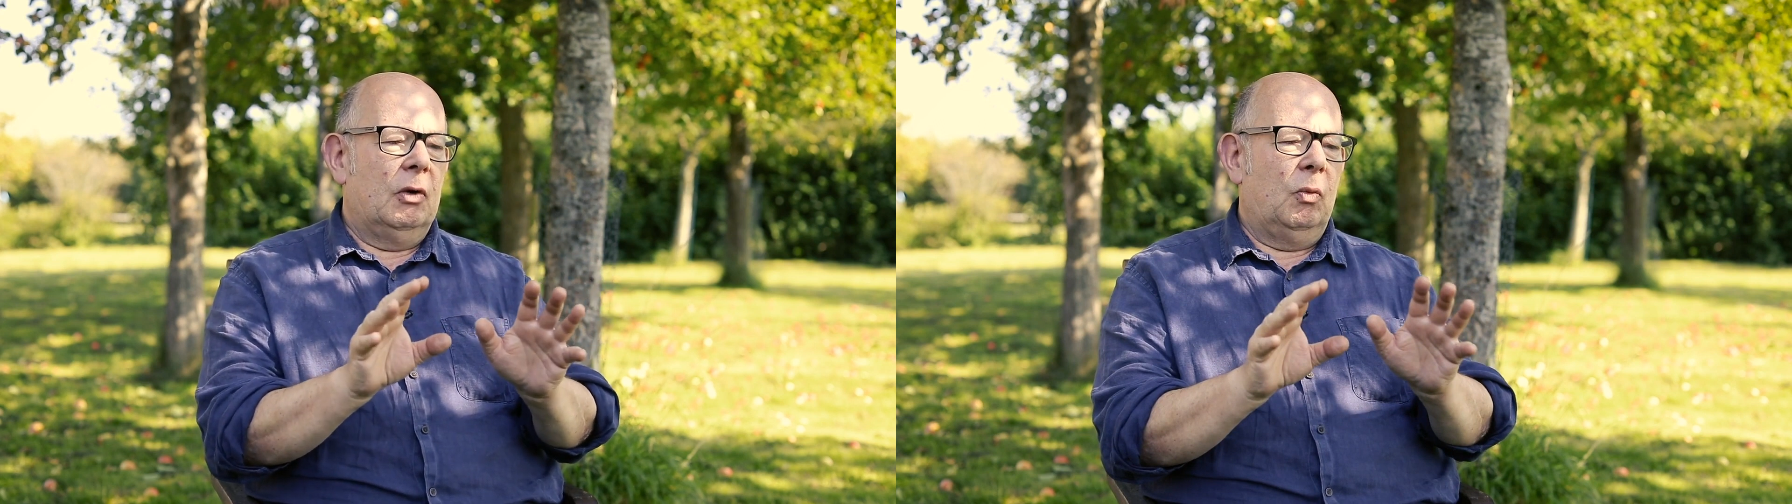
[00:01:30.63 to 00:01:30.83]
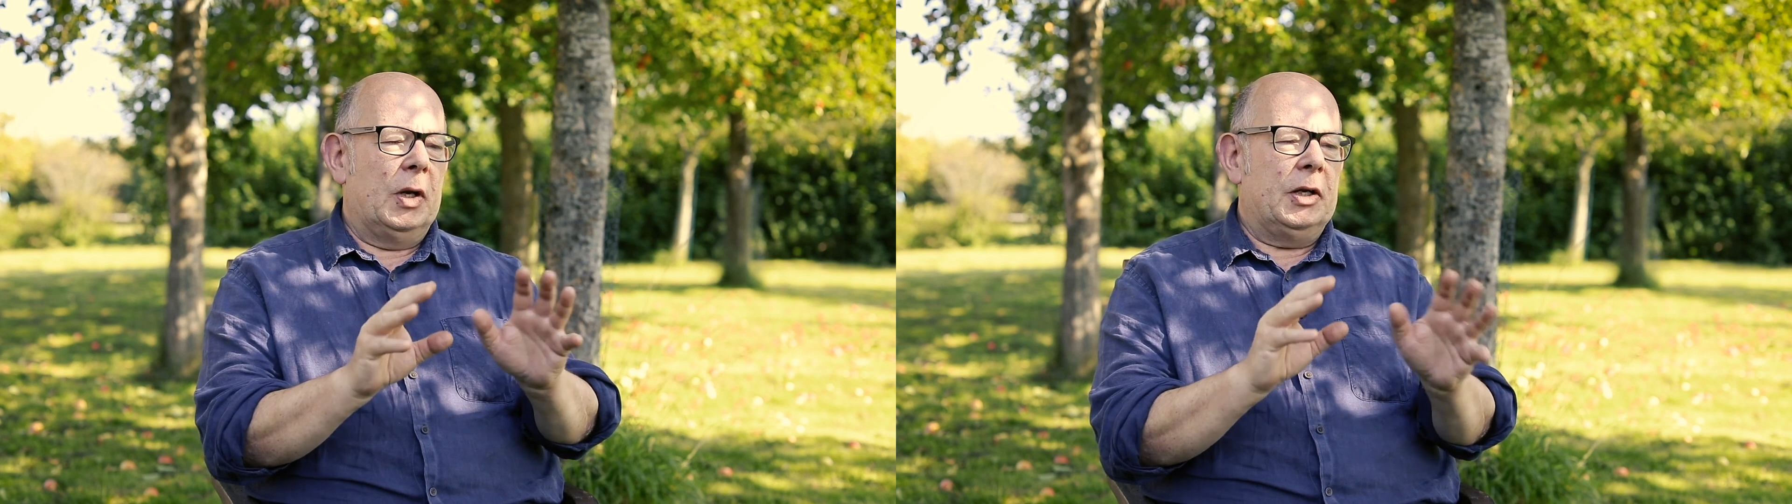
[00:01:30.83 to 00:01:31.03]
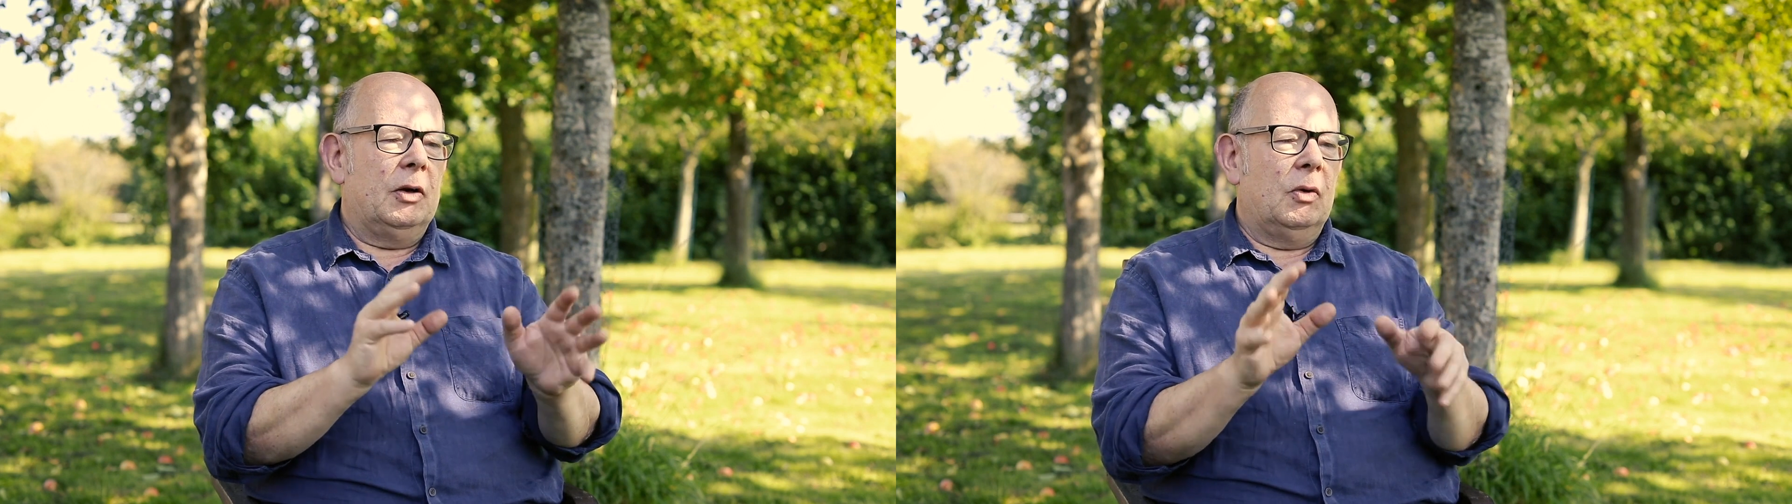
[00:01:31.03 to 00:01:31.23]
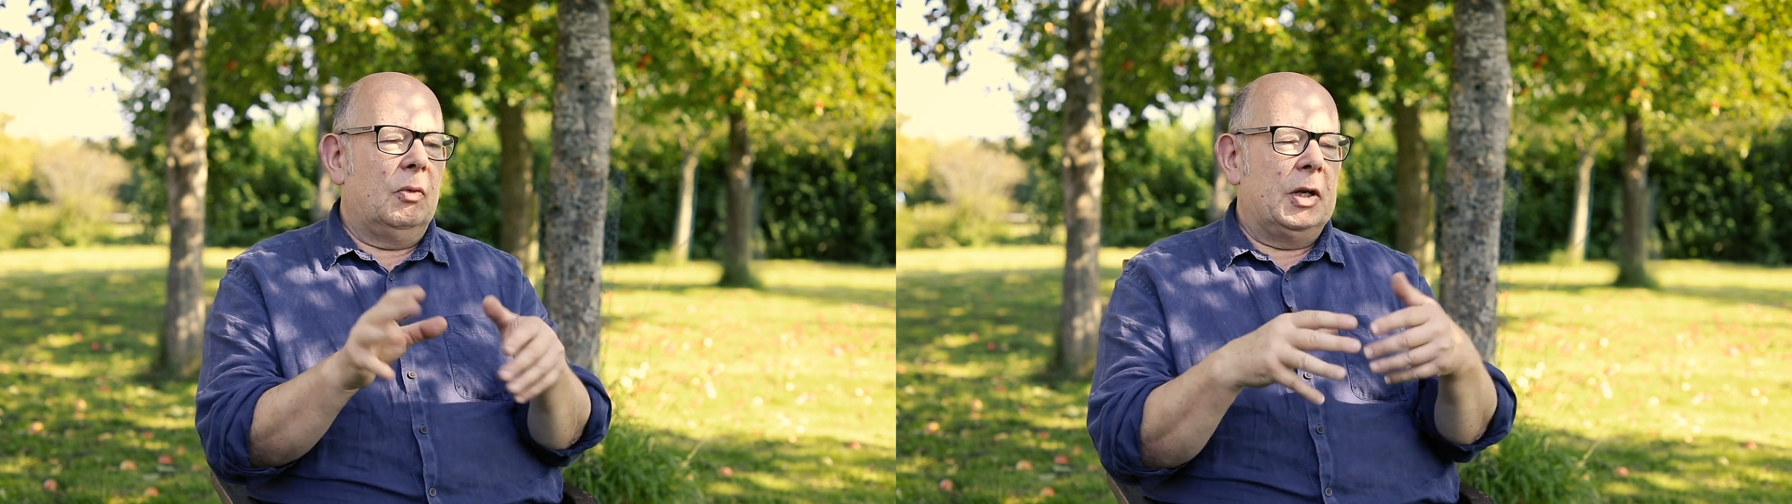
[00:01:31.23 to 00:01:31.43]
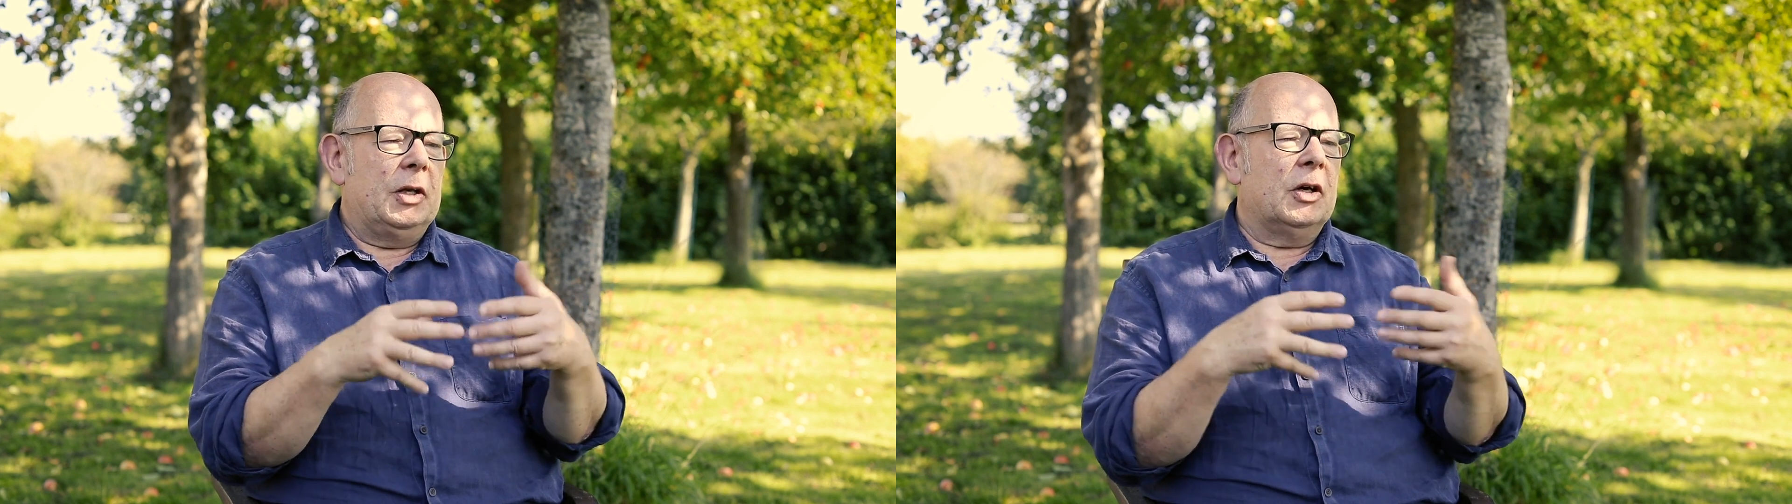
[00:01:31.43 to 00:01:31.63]
when you're
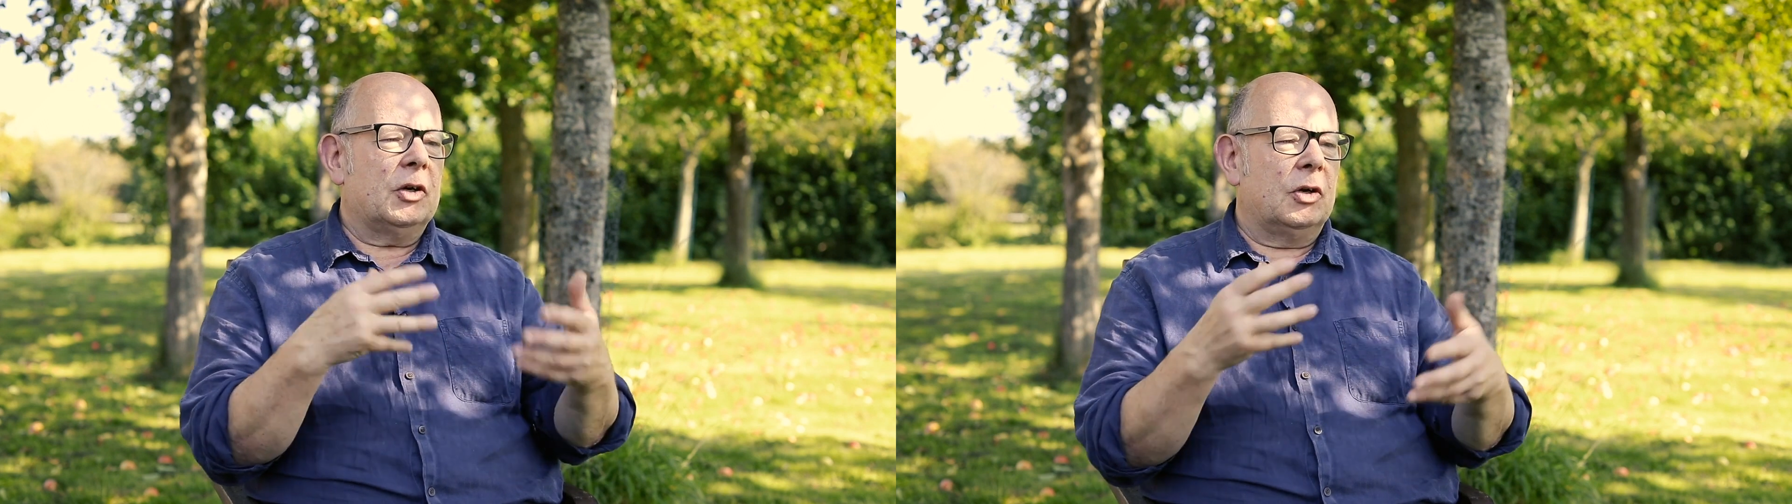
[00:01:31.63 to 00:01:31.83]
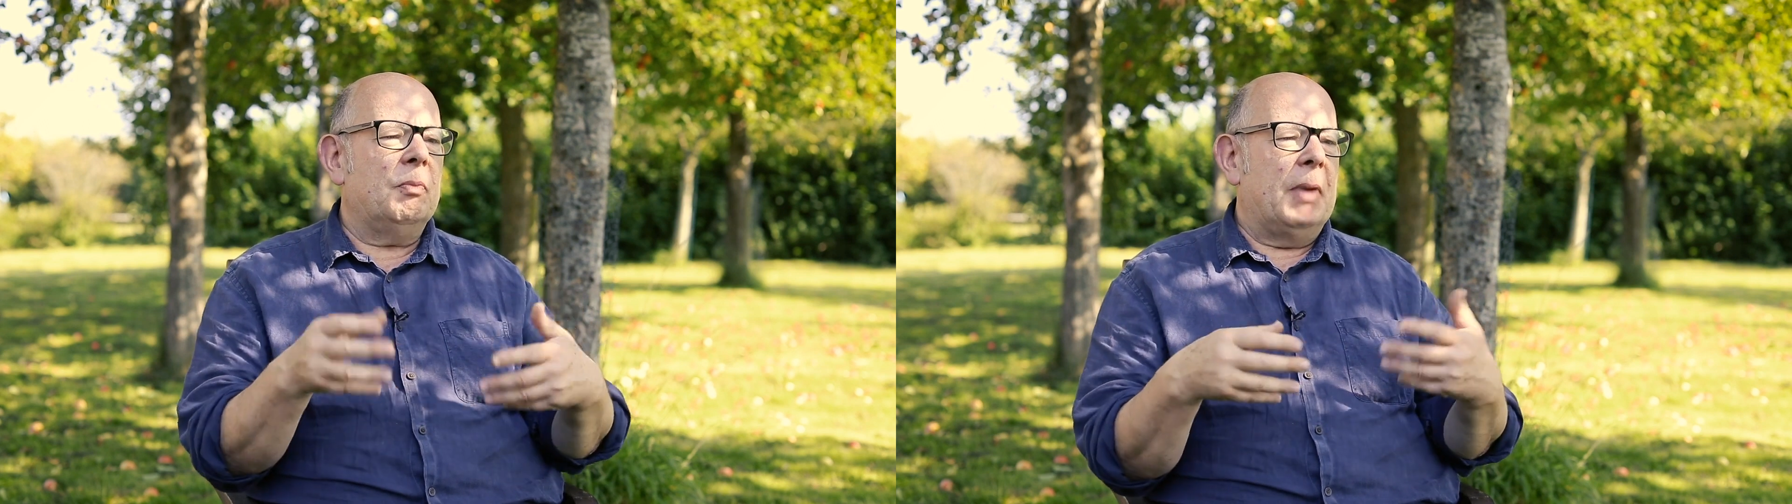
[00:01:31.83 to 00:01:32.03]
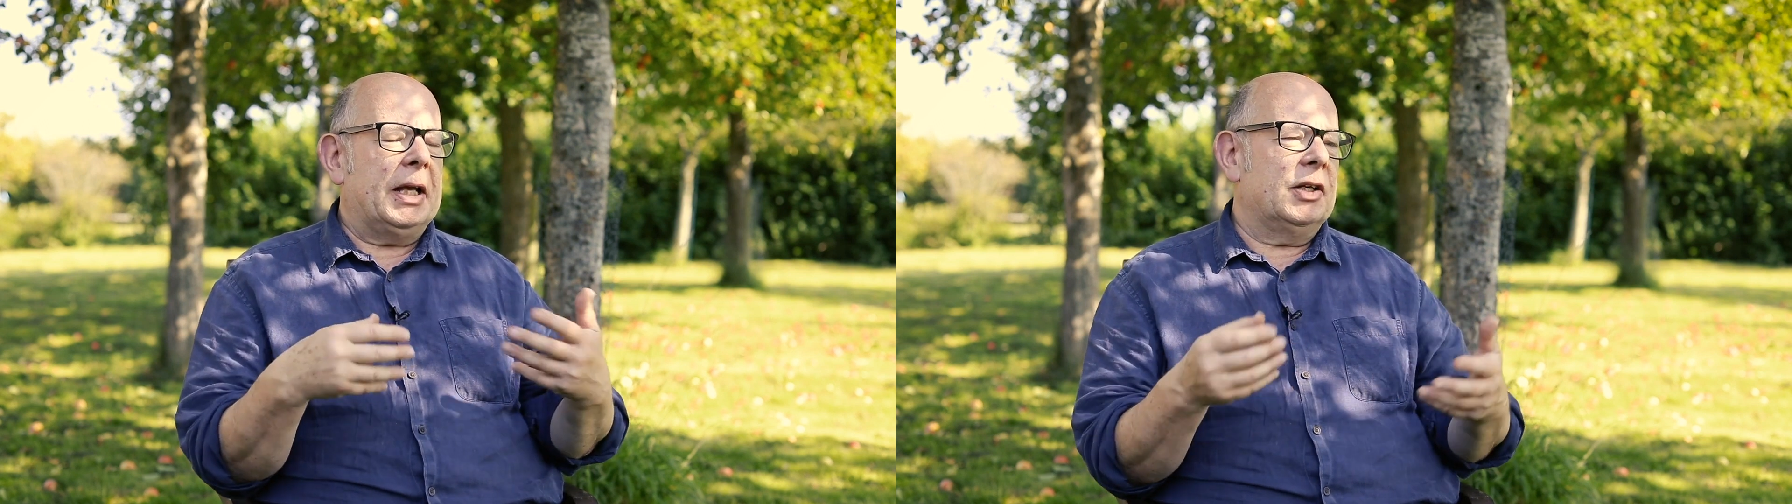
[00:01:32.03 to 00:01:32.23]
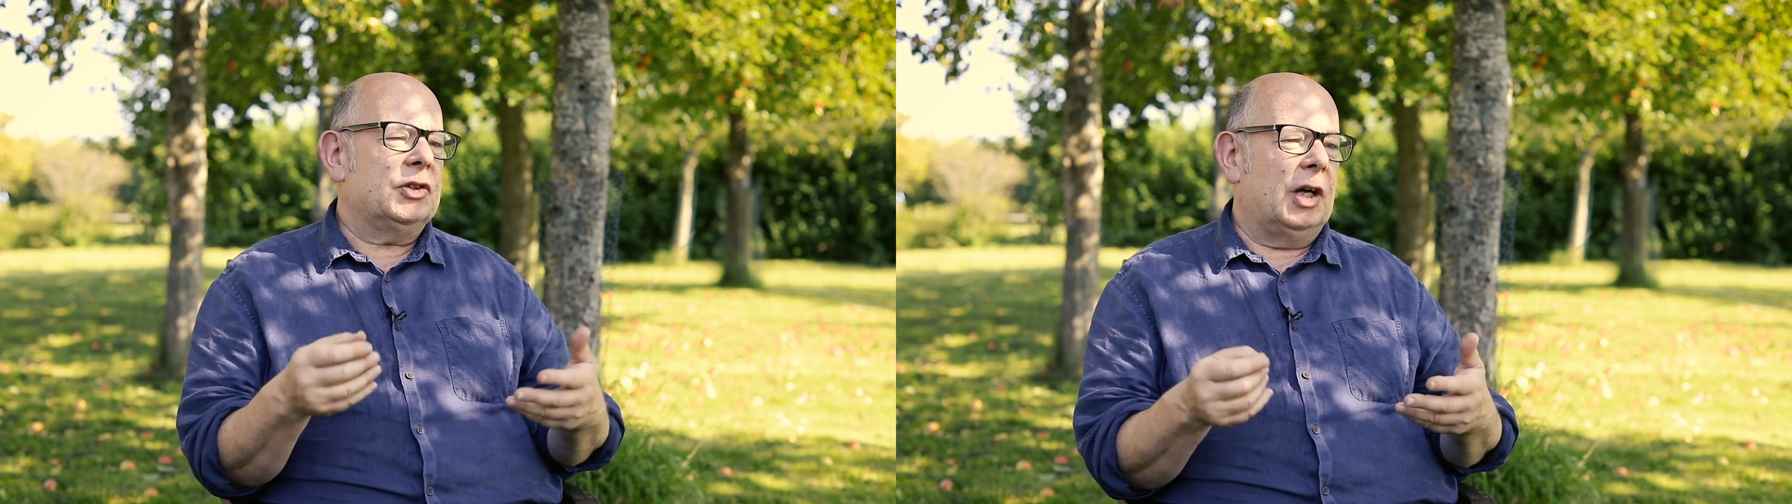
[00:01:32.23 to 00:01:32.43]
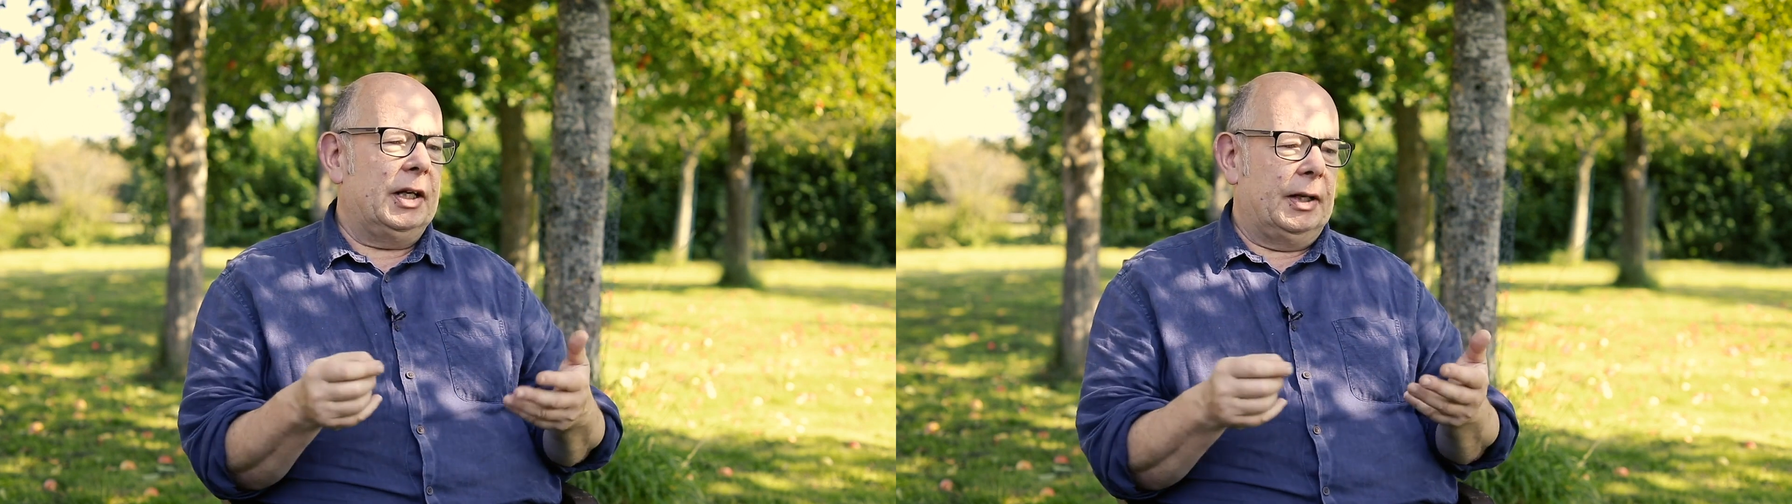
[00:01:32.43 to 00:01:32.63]
when you're making a
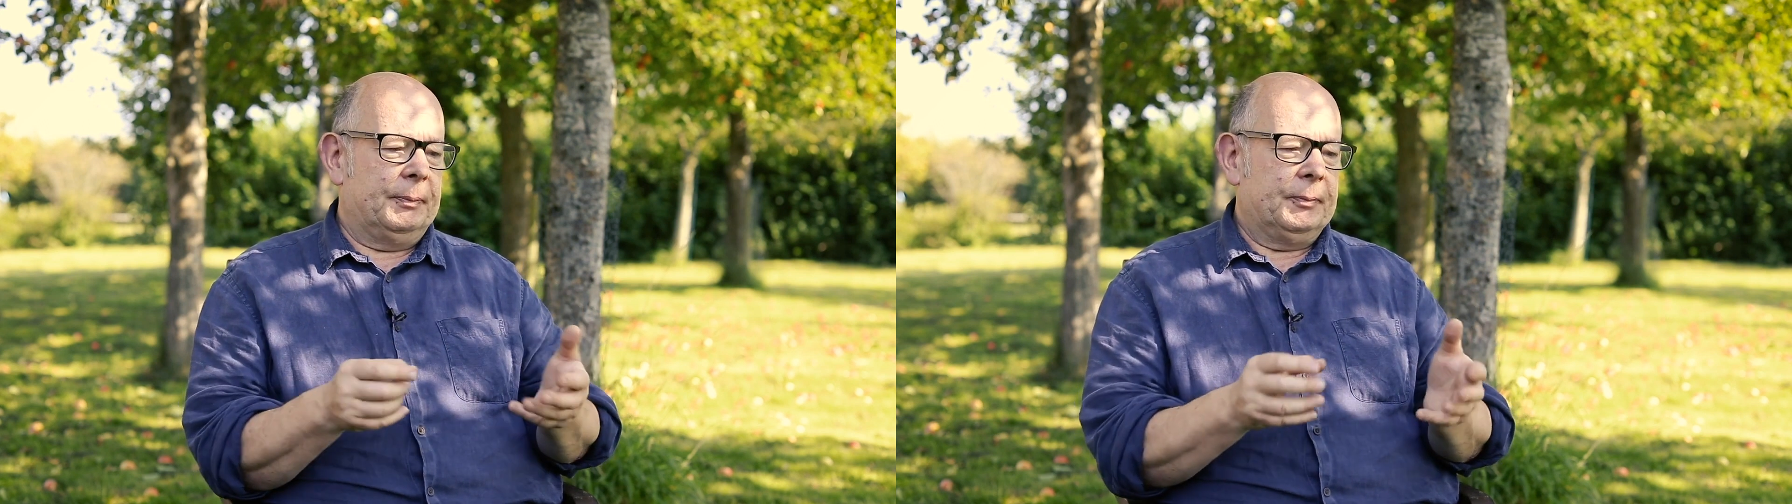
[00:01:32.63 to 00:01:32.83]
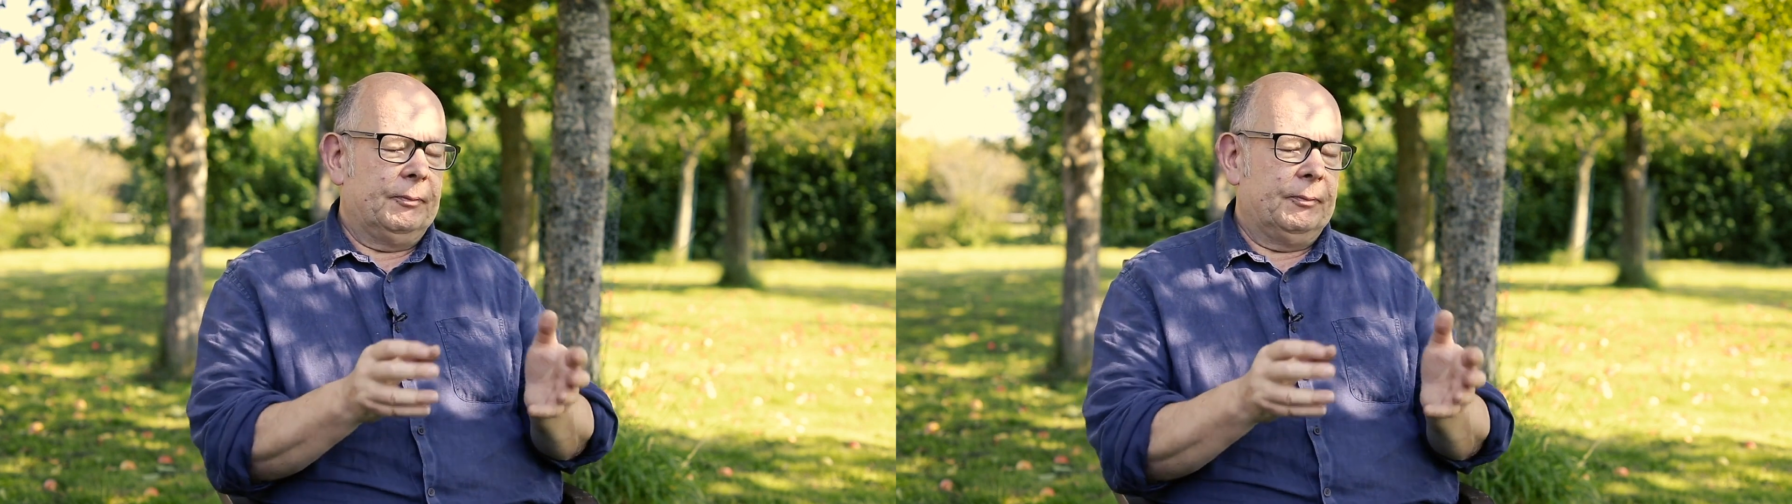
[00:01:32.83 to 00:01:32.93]
cider.